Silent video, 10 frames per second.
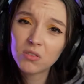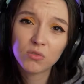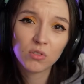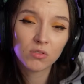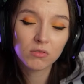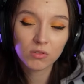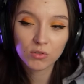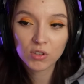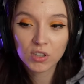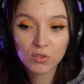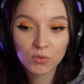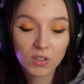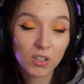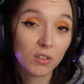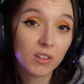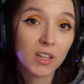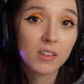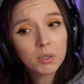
You don't you don't need to agree on that.